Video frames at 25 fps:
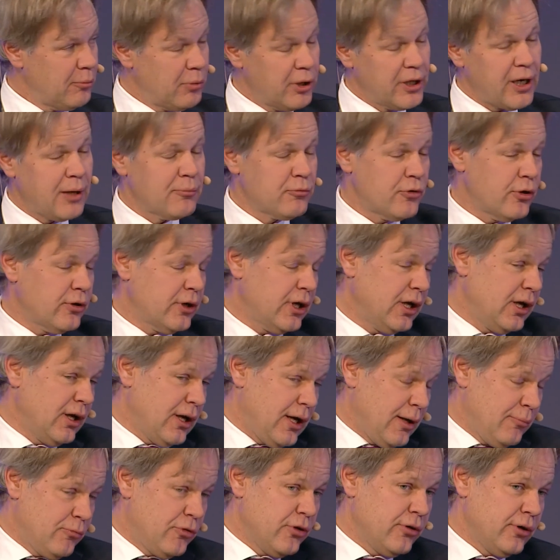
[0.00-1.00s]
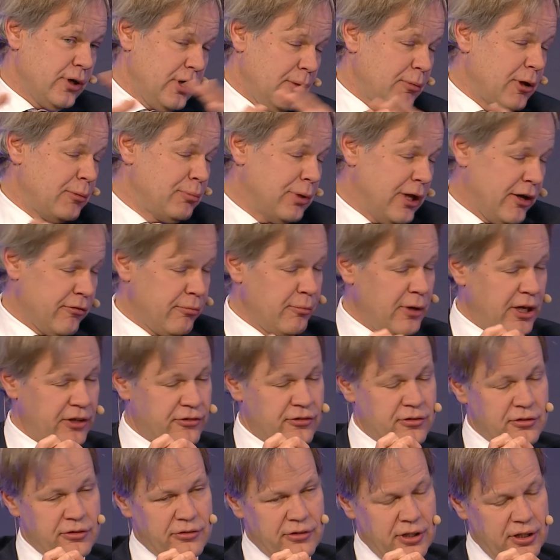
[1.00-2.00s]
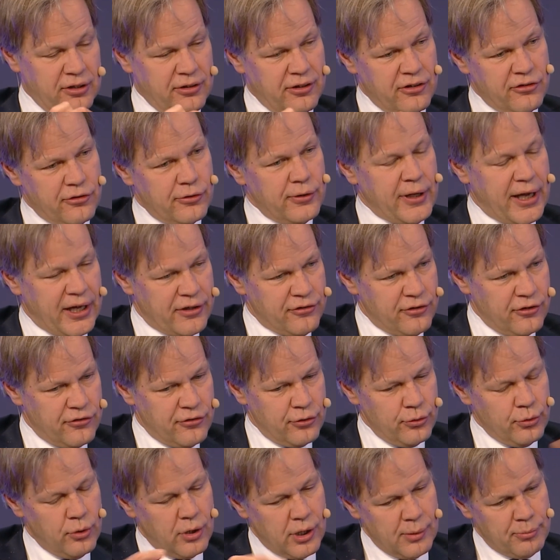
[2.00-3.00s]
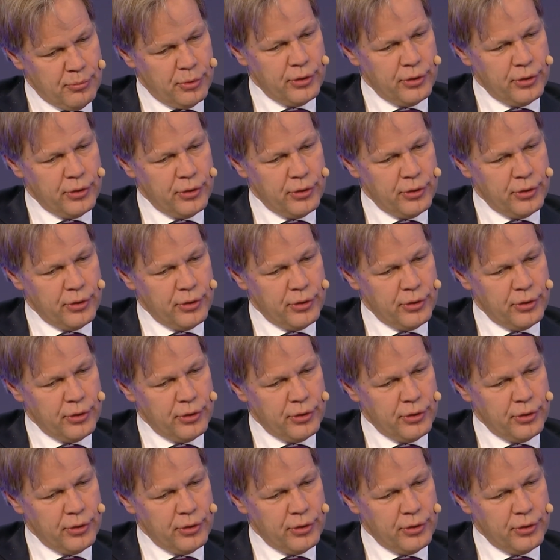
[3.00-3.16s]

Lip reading: but I'm talking about Live Masters and digital assets who are